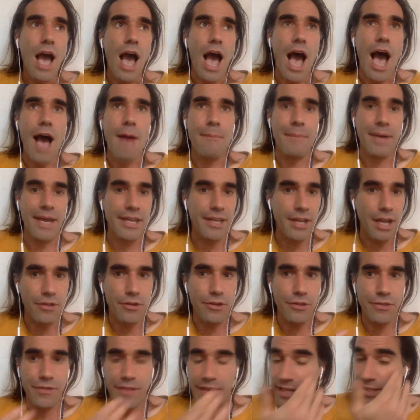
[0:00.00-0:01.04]
um, and
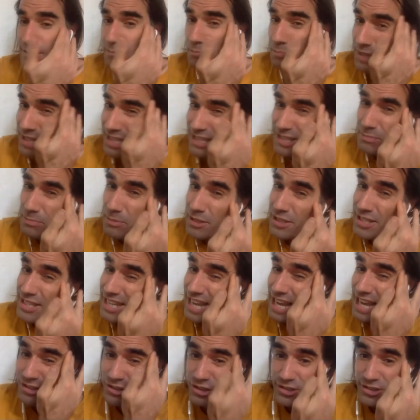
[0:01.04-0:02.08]
other things, peace building
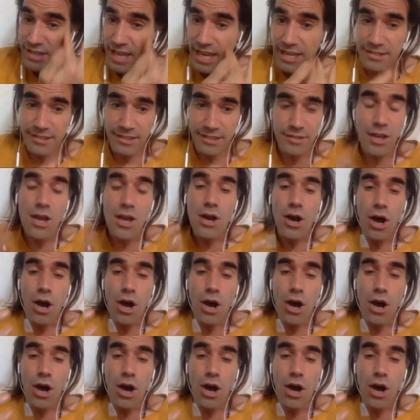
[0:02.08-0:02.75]
exercises.